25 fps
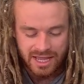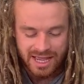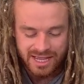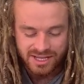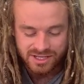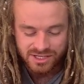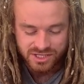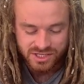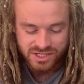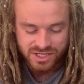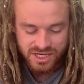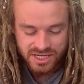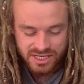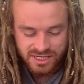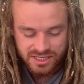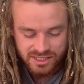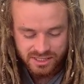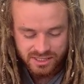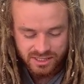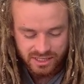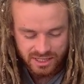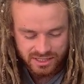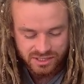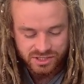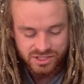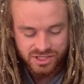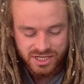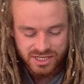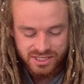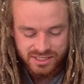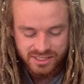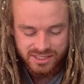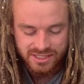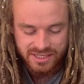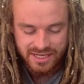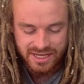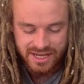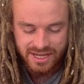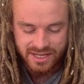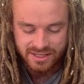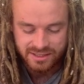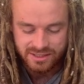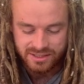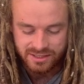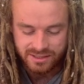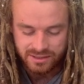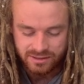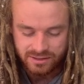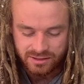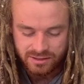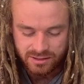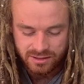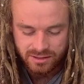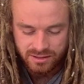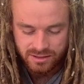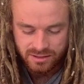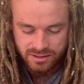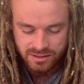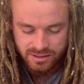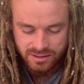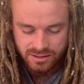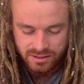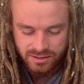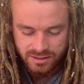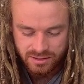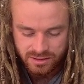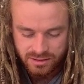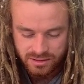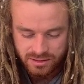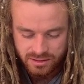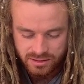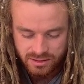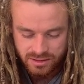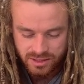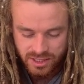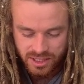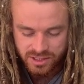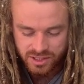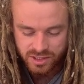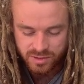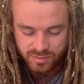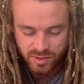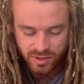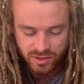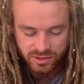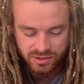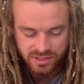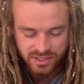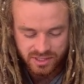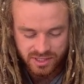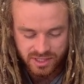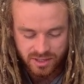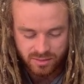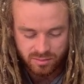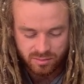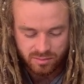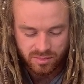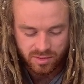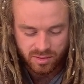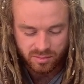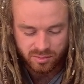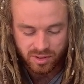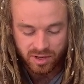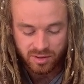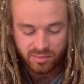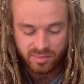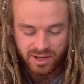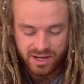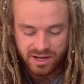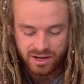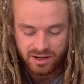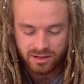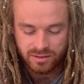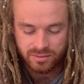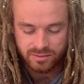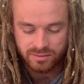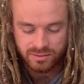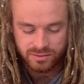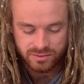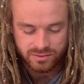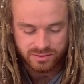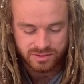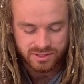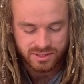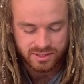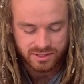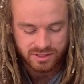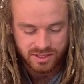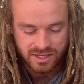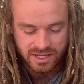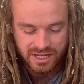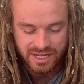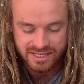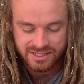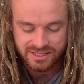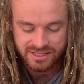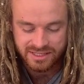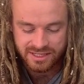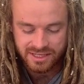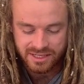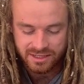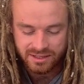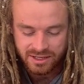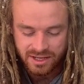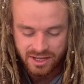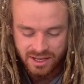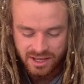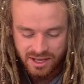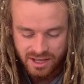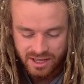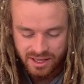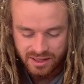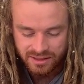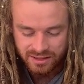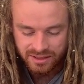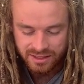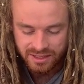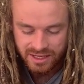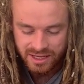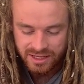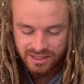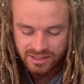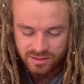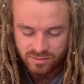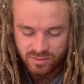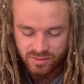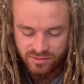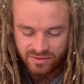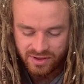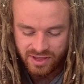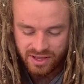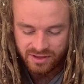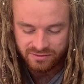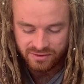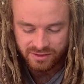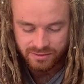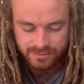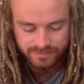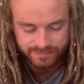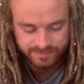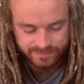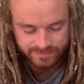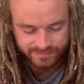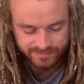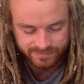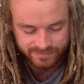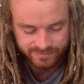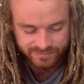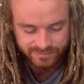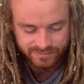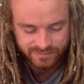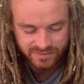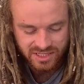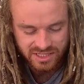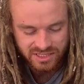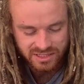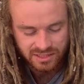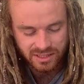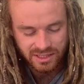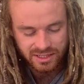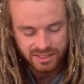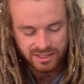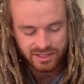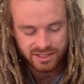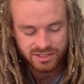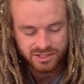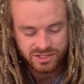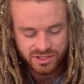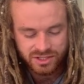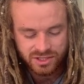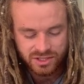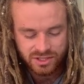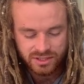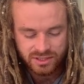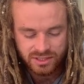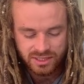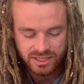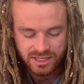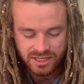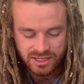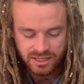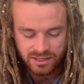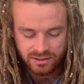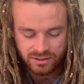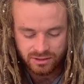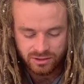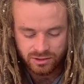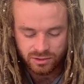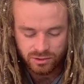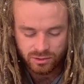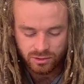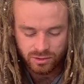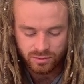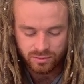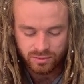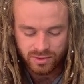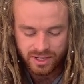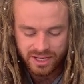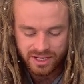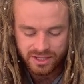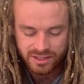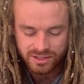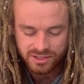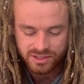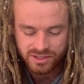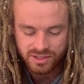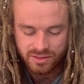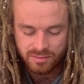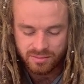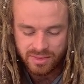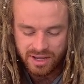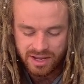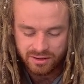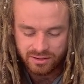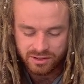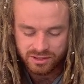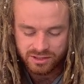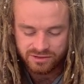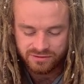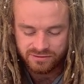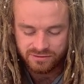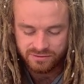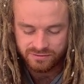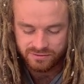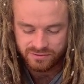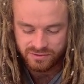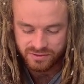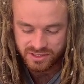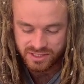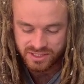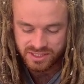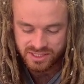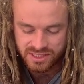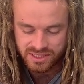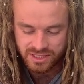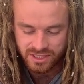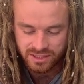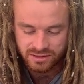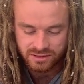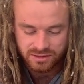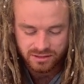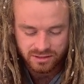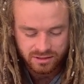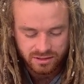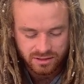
Jesus answered and spoke to them by parables and said, "The kingdom of heaven is like a certain king who arranged a marriage for his son